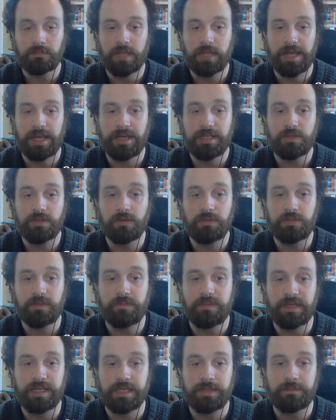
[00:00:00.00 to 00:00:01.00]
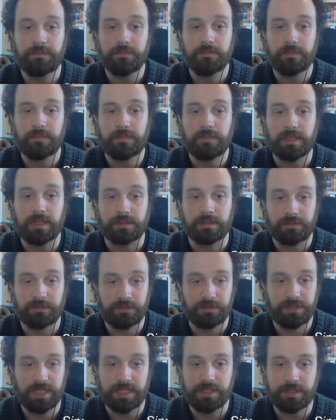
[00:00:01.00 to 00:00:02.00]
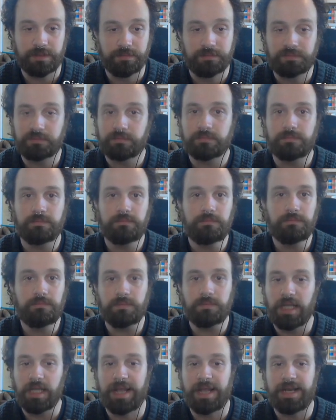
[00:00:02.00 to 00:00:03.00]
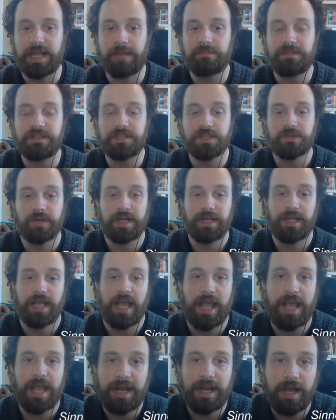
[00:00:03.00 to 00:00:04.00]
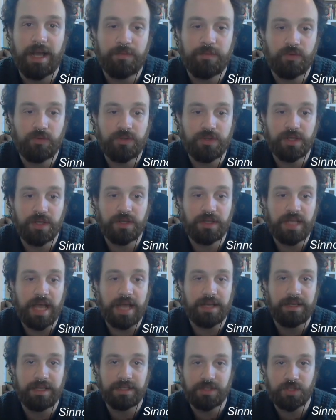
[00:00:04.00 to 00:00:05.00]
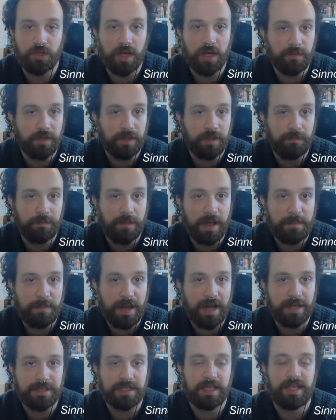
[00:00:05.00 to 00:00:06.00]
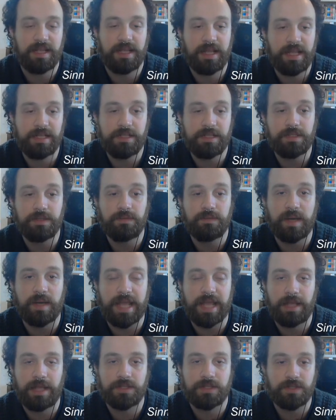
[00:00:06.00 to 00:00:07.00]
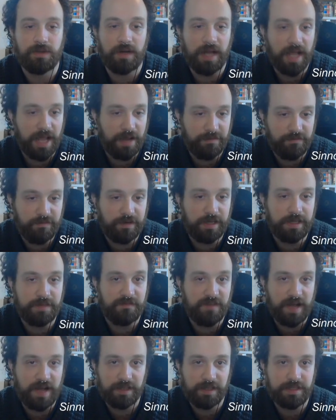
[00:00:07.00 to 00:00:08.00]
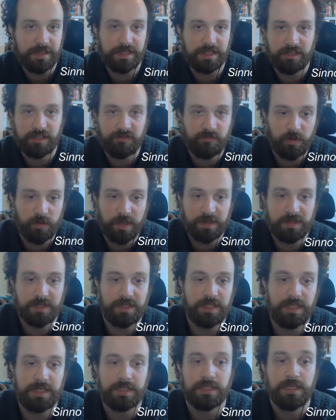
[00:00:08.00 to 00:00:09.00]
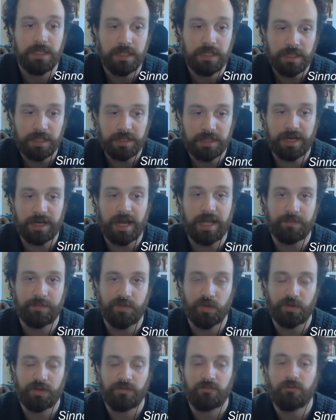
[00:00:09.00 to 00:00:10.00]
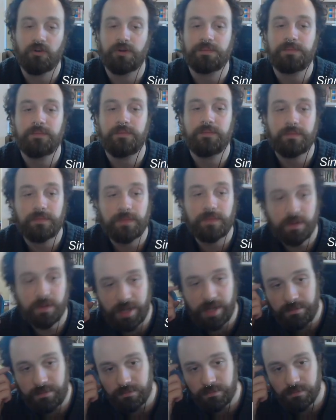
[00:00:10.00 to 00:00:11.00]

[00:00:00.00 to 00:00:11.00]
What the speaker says: and it's going to be just an empty string, and I'm going to concatenate. So I'm going to pass into my answer every valid set of parentheses that I am looking for. Okay.